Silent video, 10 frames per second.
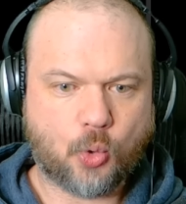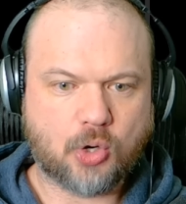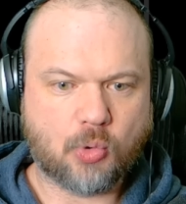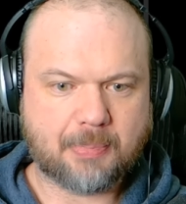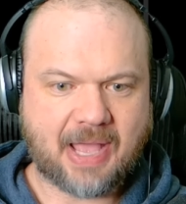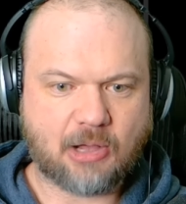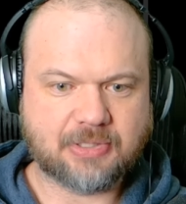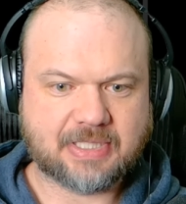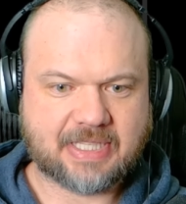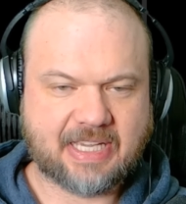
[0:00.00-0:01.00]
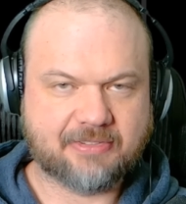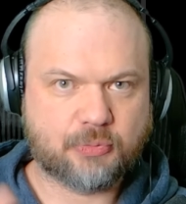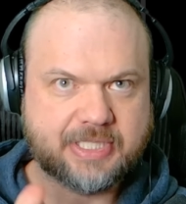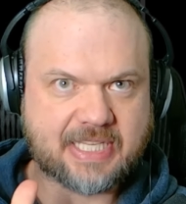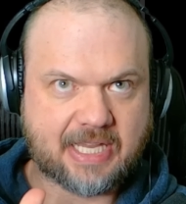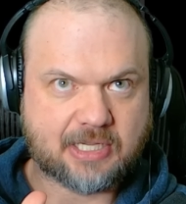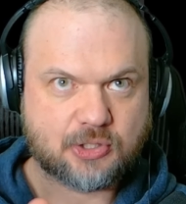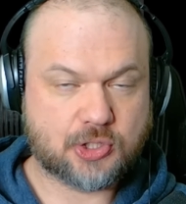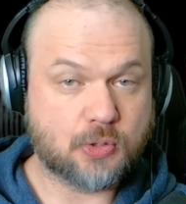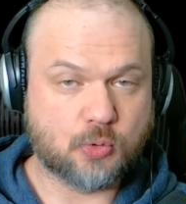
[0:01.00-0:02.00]
Or what about if we
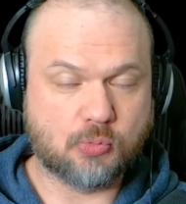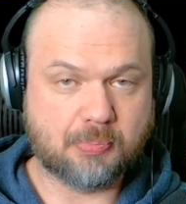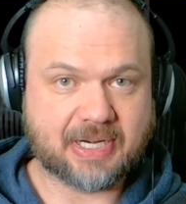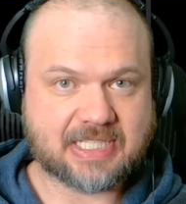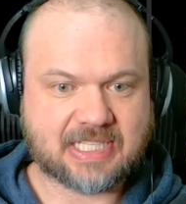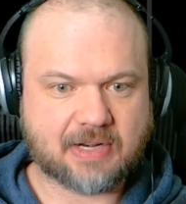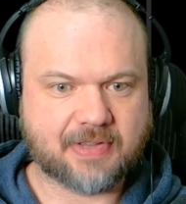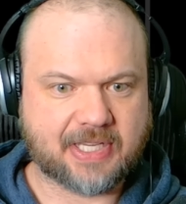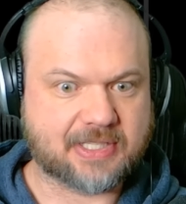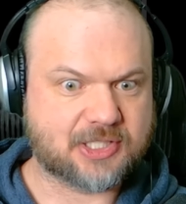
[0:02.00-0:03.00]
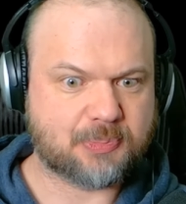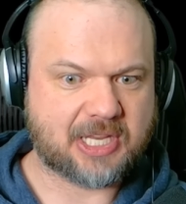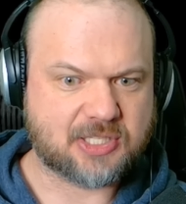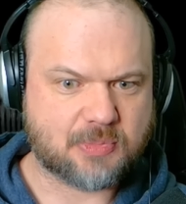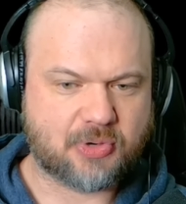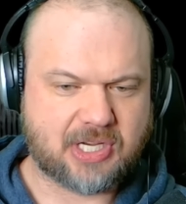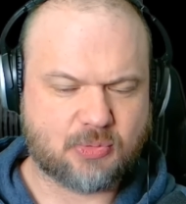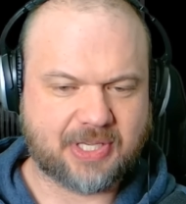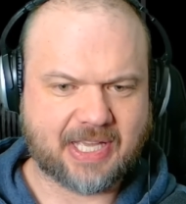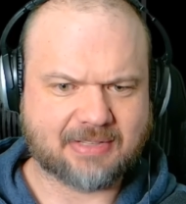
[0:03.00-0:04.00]
take Doom, but instead of a space
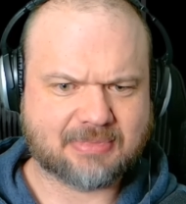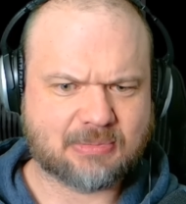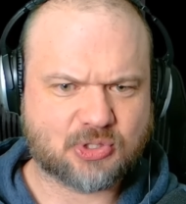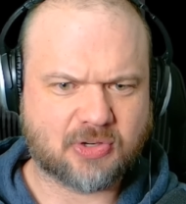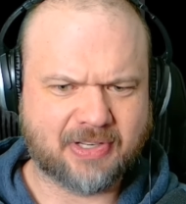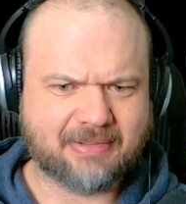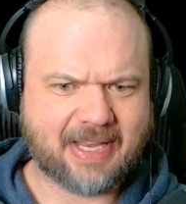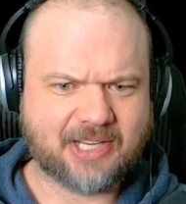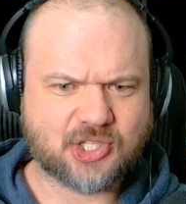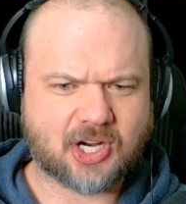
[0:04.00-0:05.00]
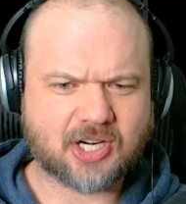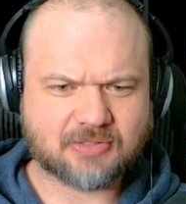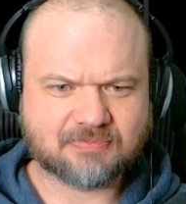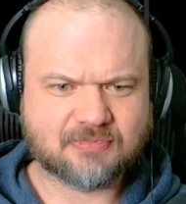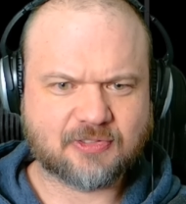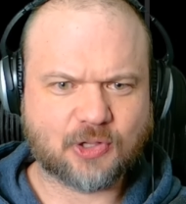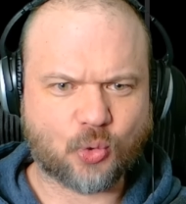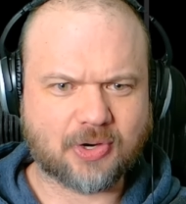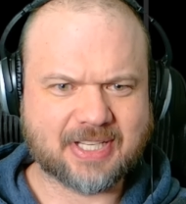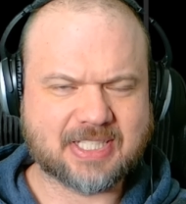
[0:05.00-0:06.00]
marine, we get some sort of an HR floor